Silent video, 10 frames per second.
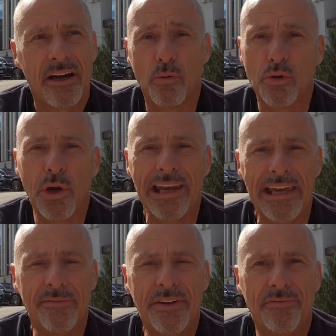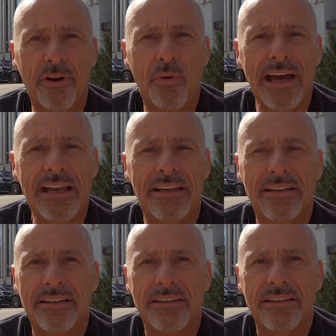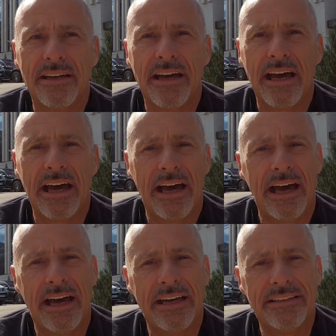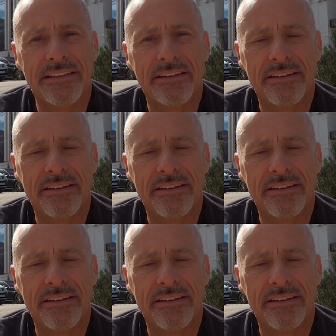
I was going to leave it for a while, and